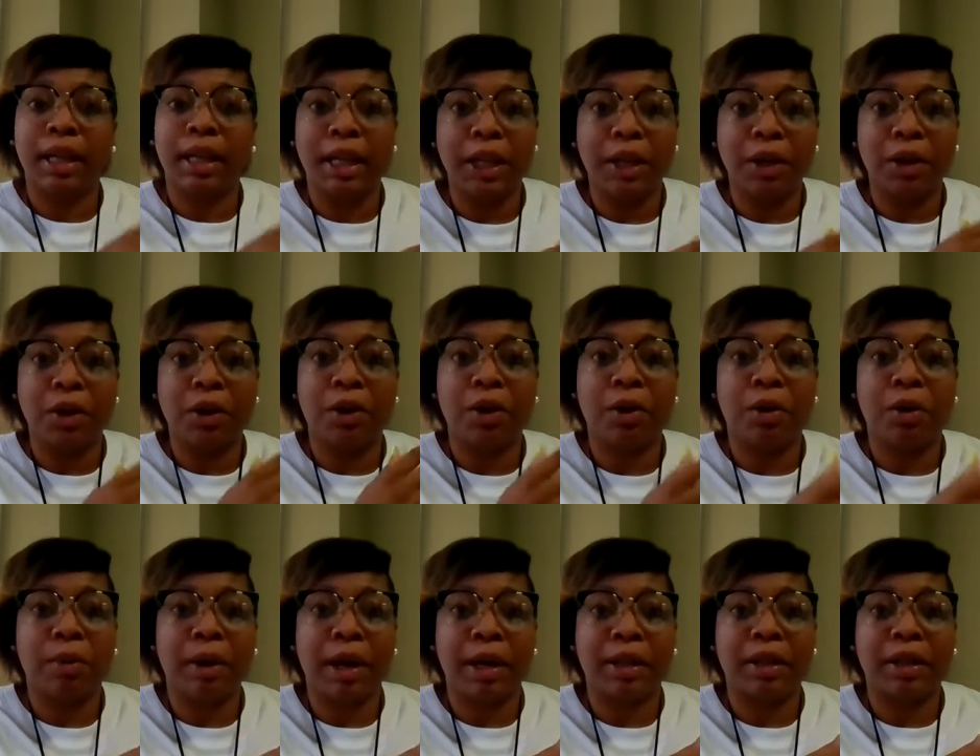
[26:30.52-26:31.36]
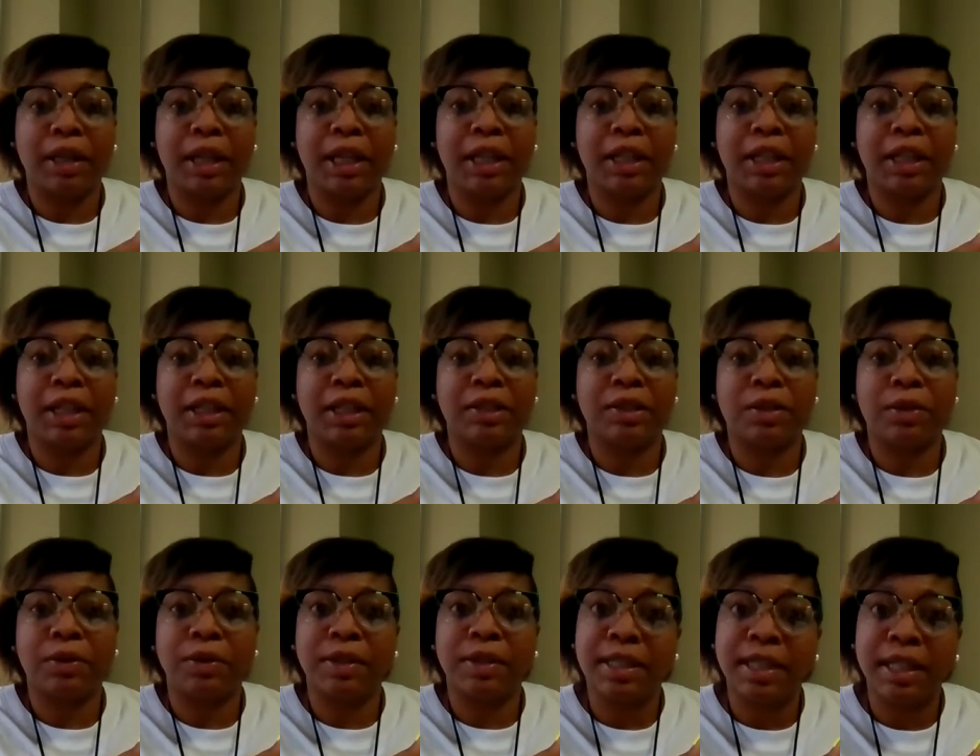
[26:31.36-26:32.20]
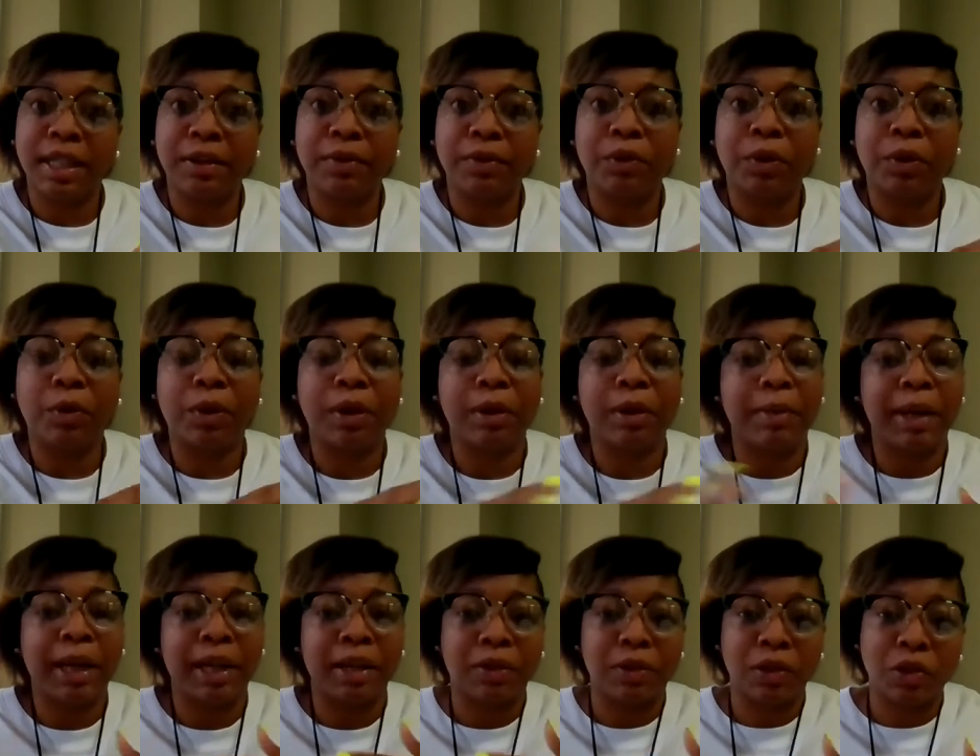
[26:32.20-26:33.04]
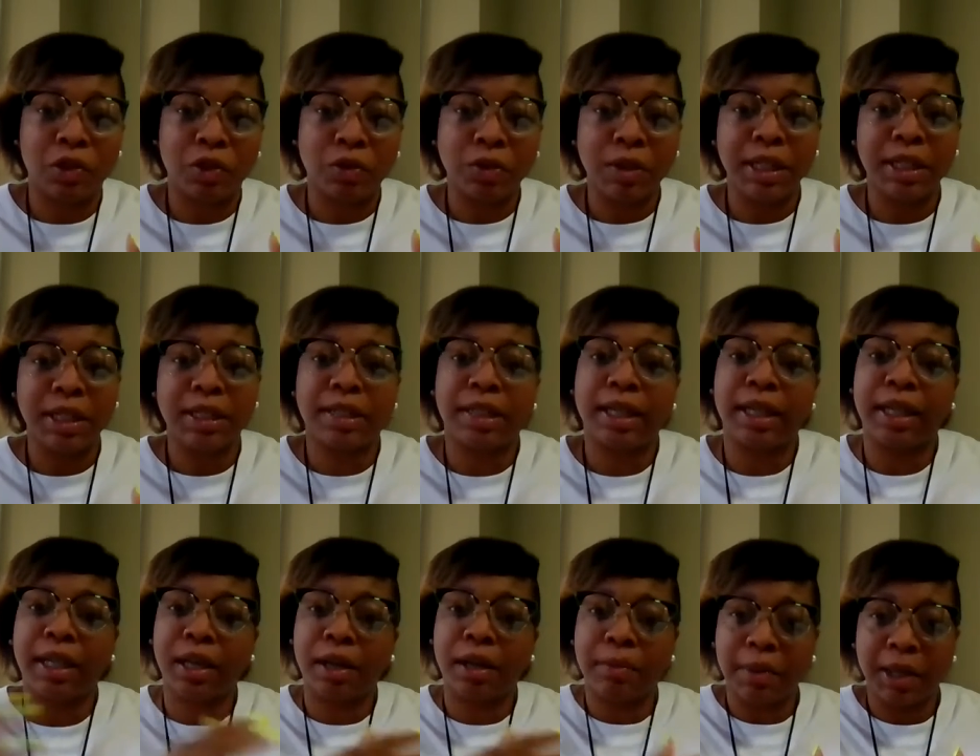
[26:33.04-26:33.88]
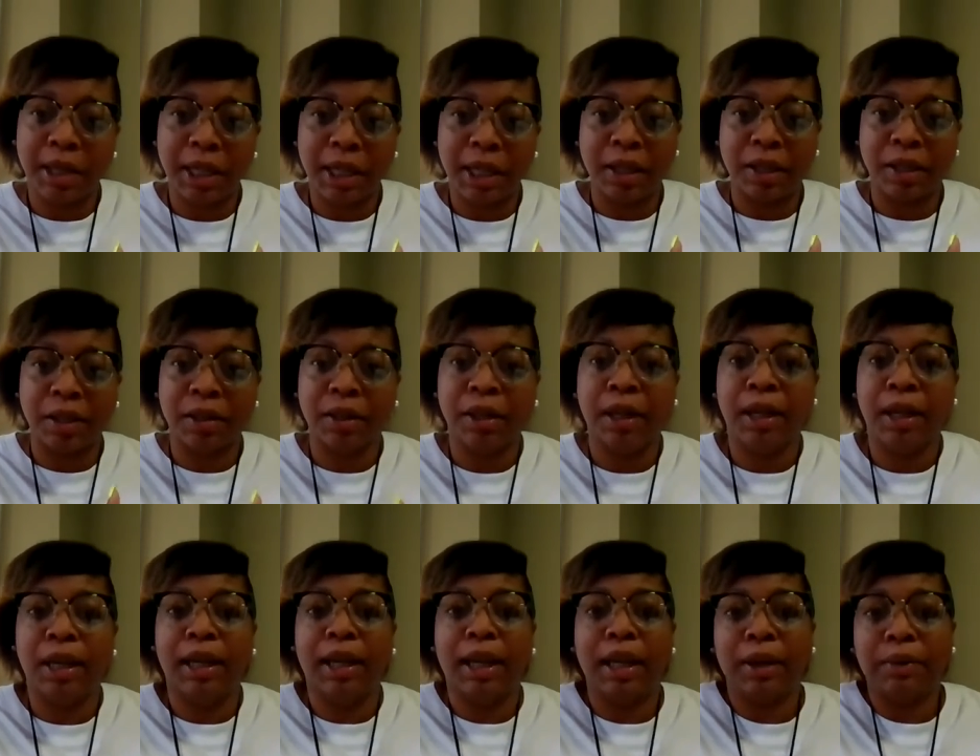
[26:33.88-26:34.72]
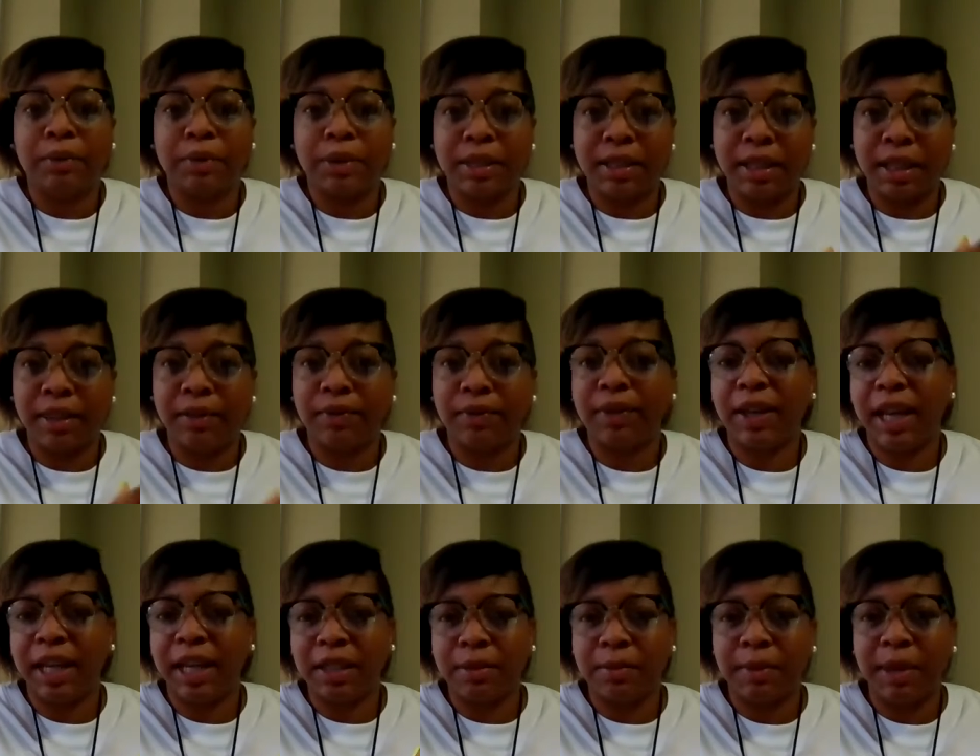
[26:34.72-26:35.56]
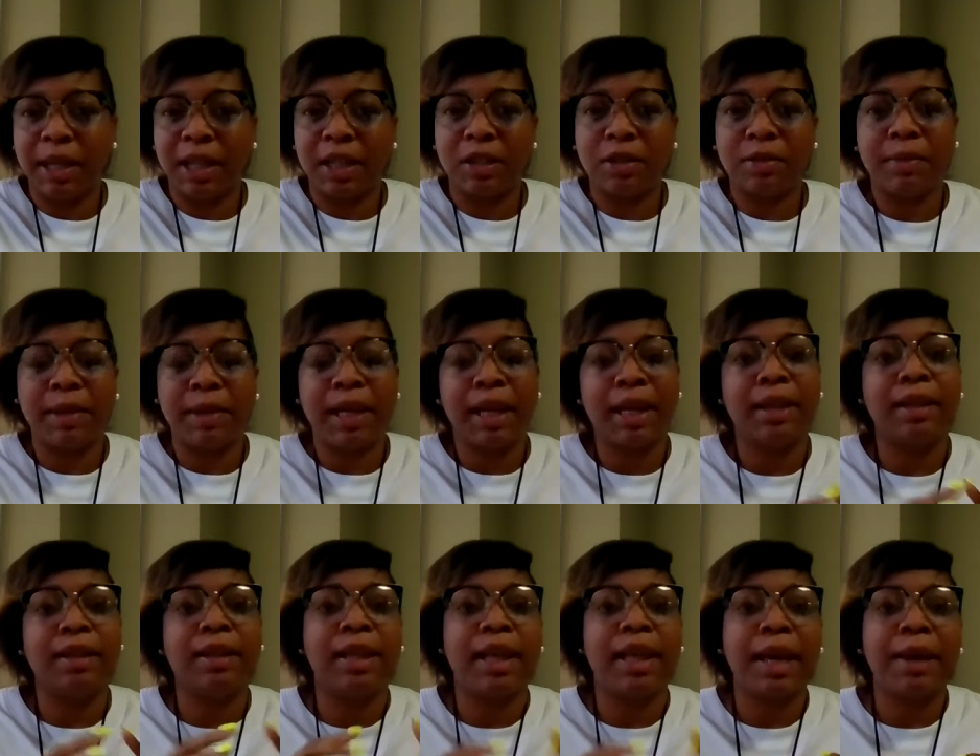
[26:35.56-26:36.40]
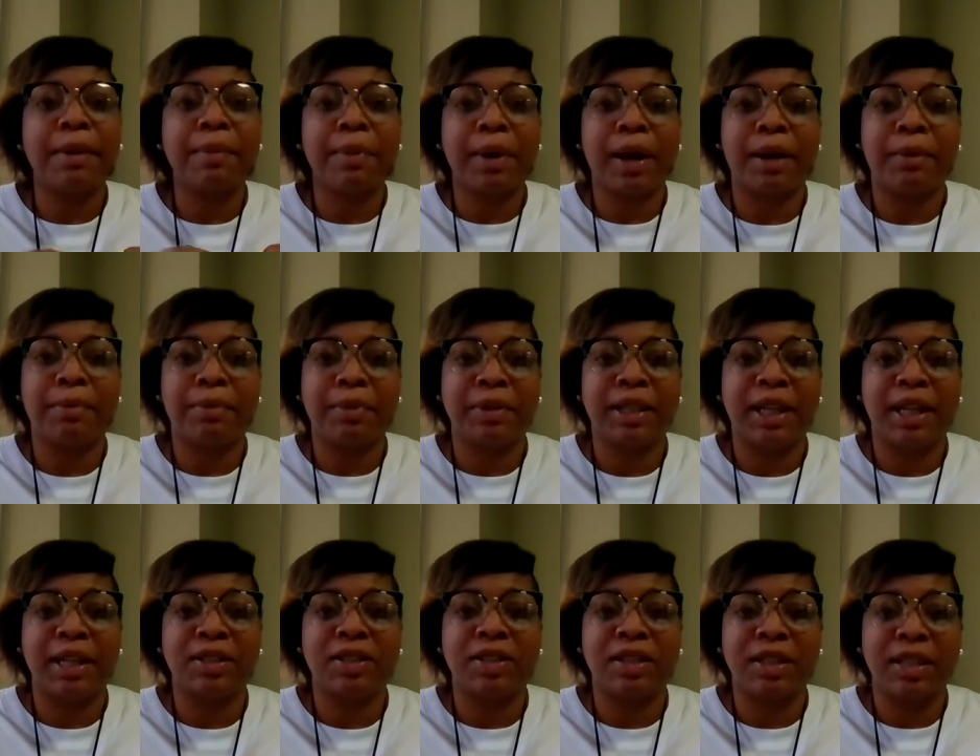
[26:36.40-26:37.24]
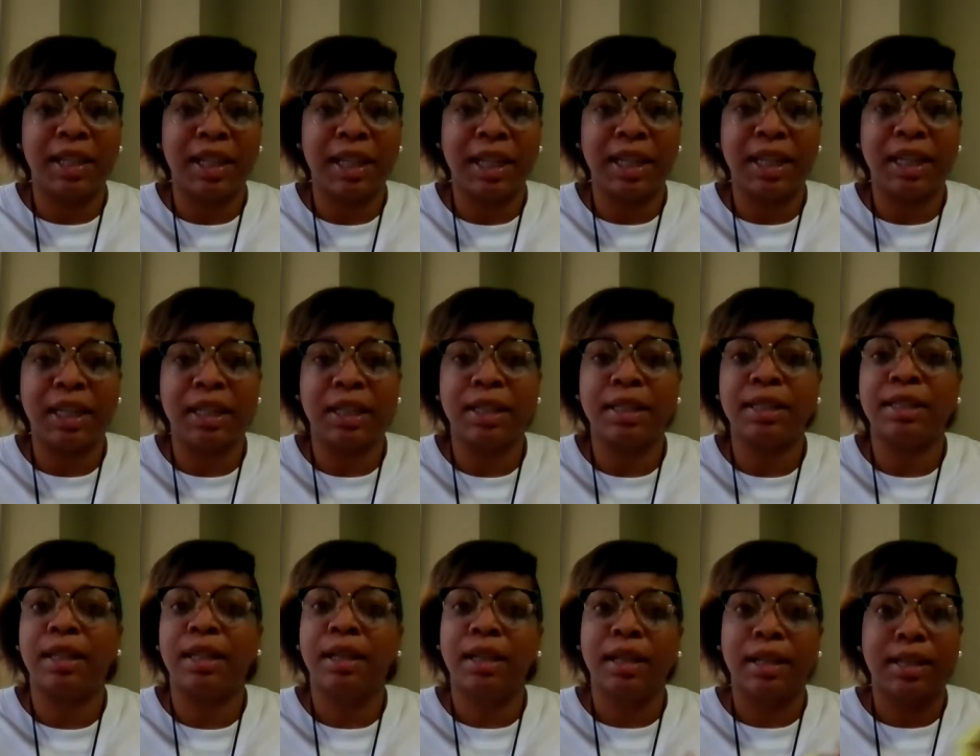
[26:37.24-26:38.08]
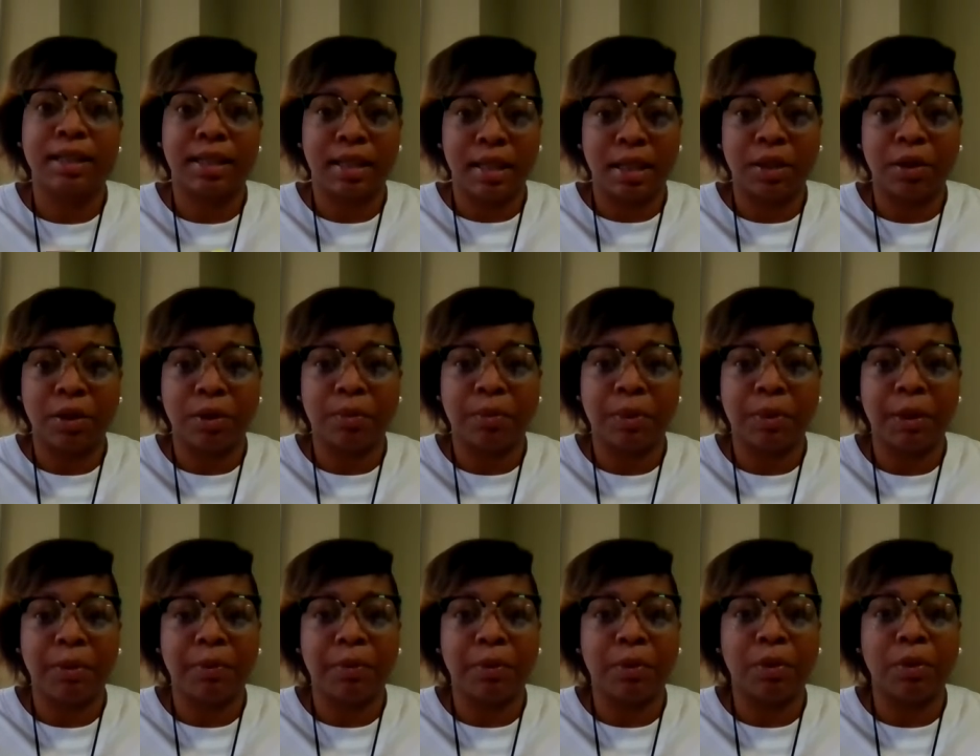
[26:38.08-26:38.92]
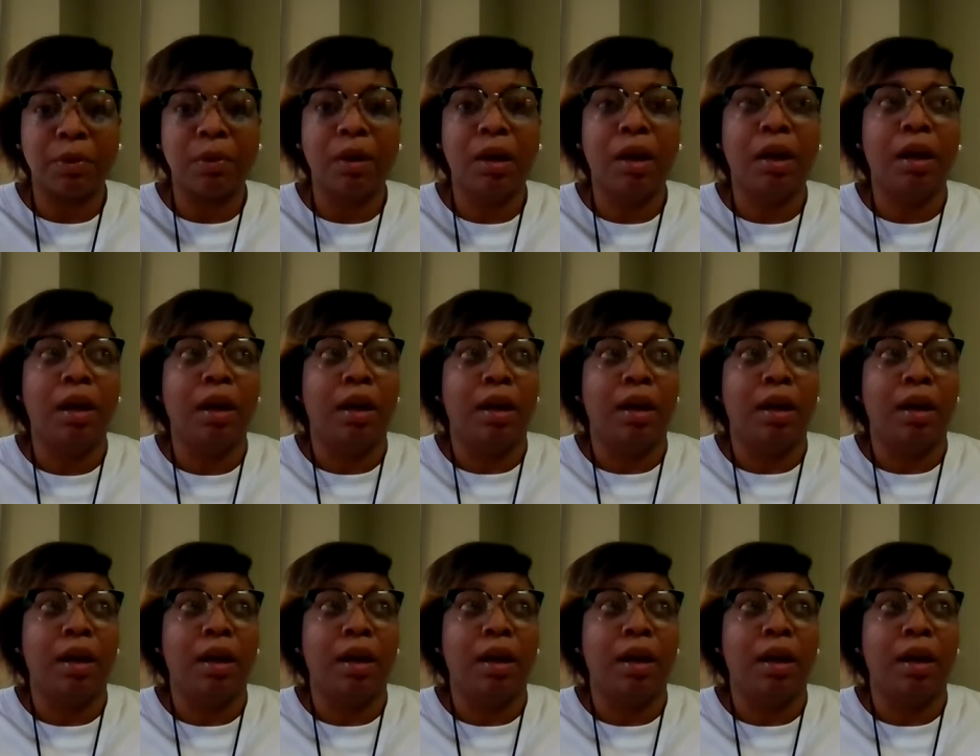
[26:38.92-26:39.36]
heal while they're healing. So instead of going back on the streets, they come here and receive case management. And that population is single people.